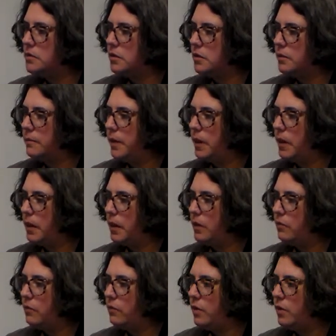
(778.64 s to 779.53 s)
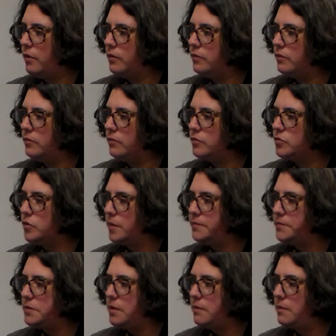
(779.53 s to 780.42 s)
going to be what
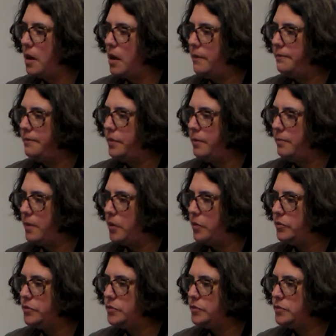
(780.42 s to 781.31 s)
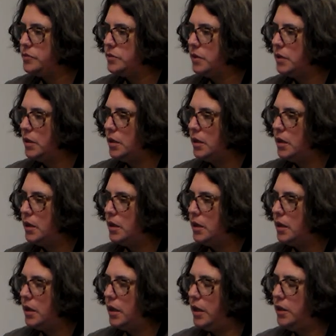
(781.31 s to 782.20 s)
trips them up the most,
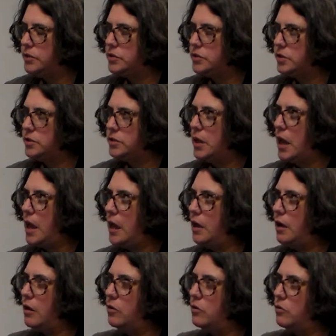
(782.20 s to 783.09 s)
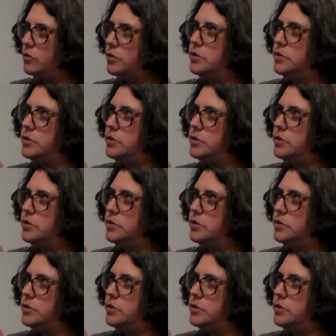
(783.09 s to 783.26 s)
and just how